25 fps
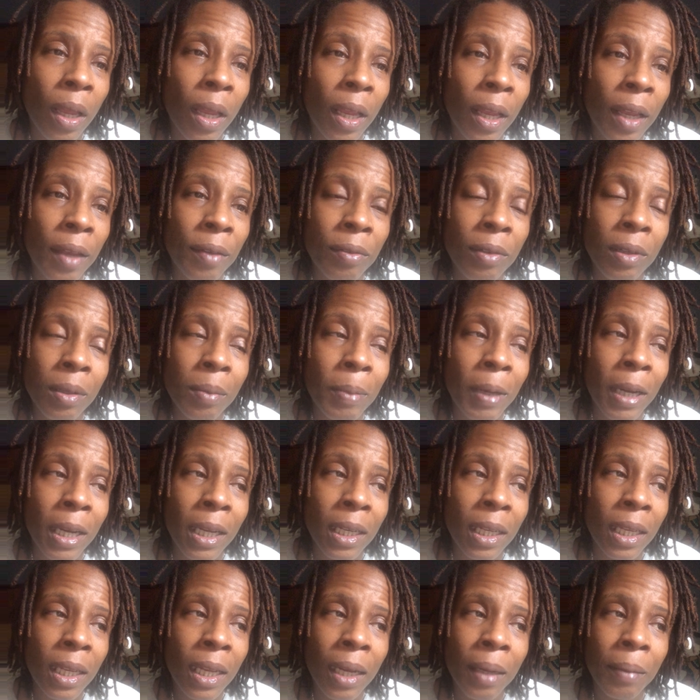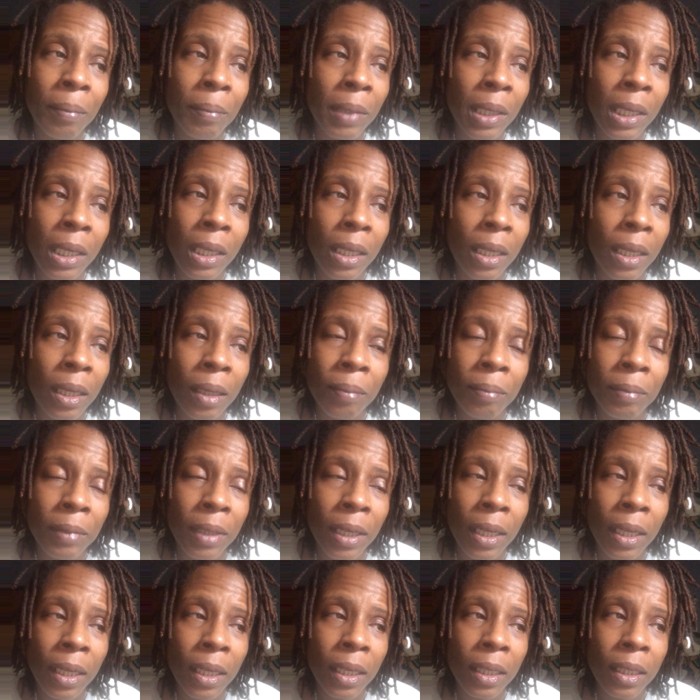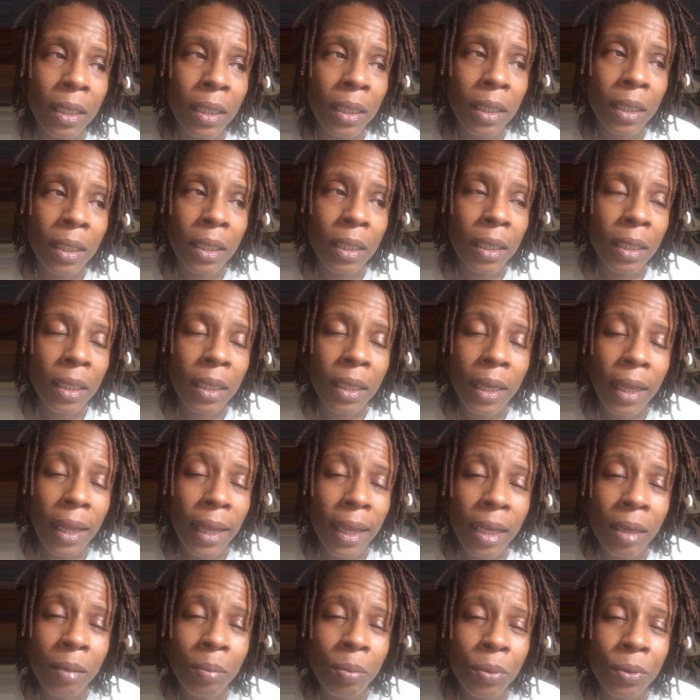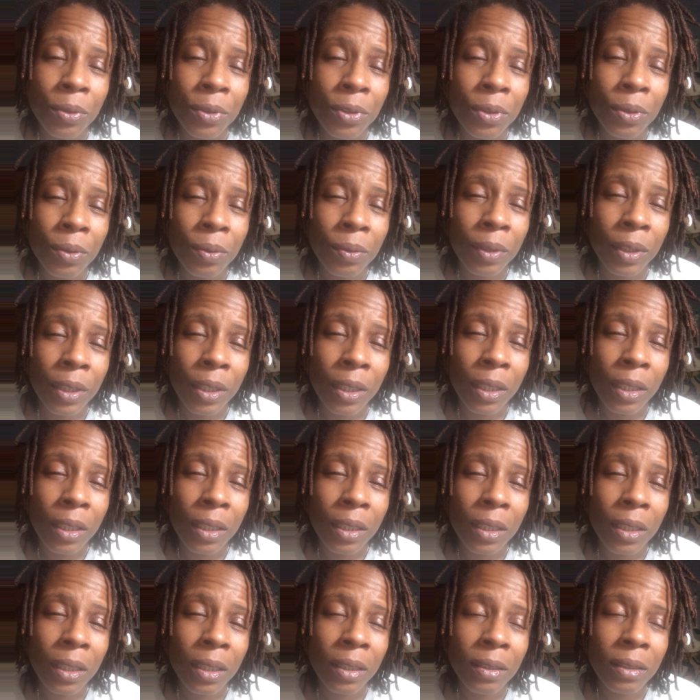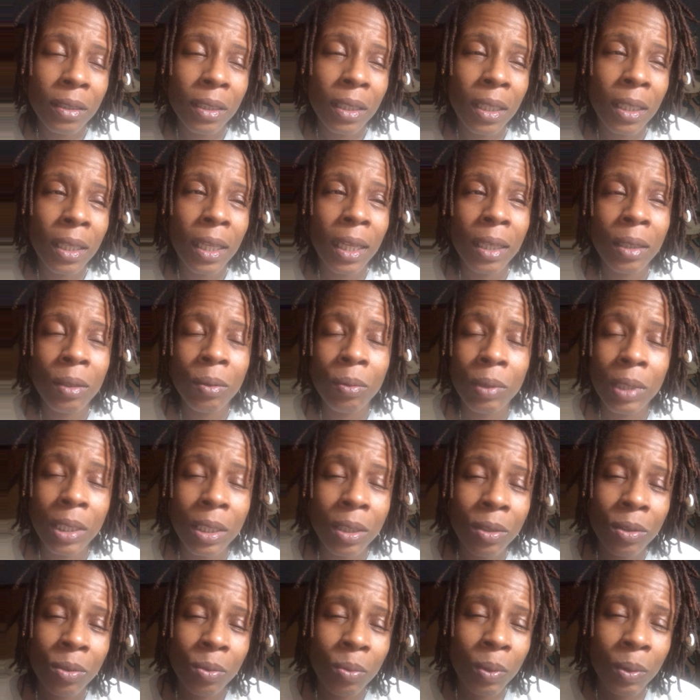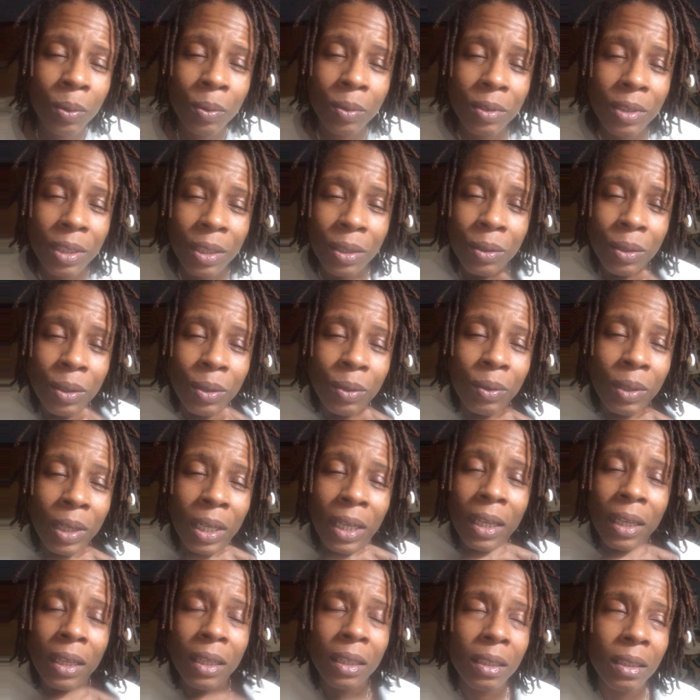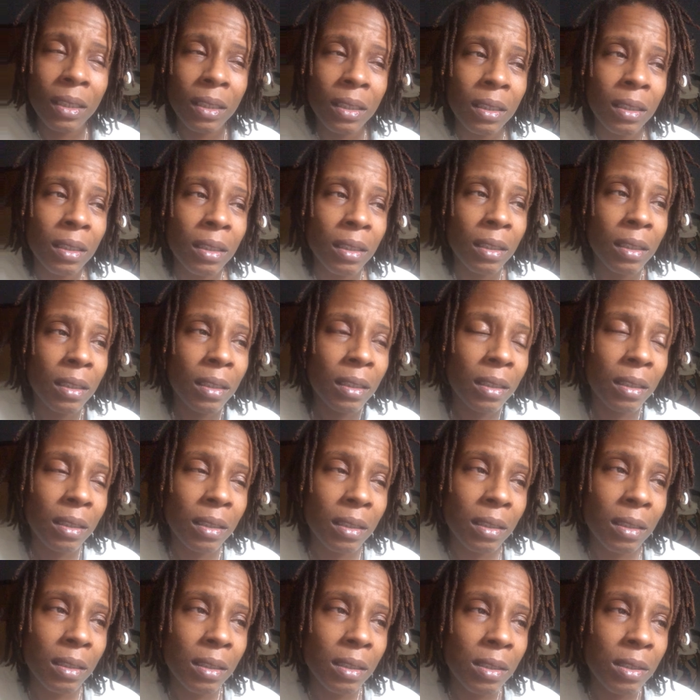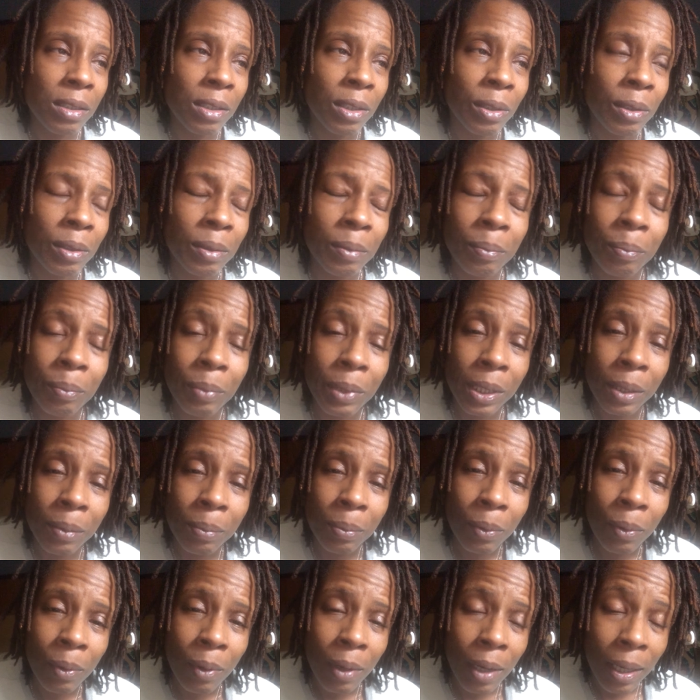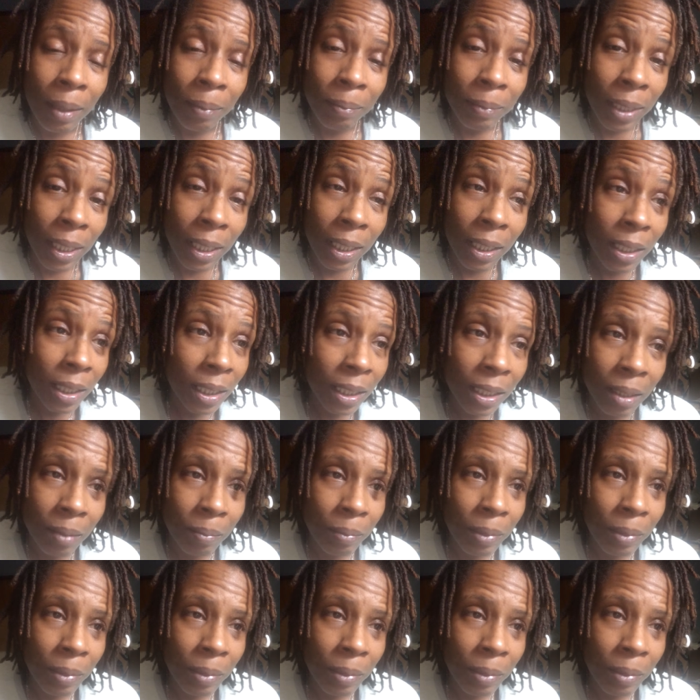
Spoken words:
everybody I meet, I'm not able to read. See, a lot of readers won't tell you that. Certain people, I'm not going to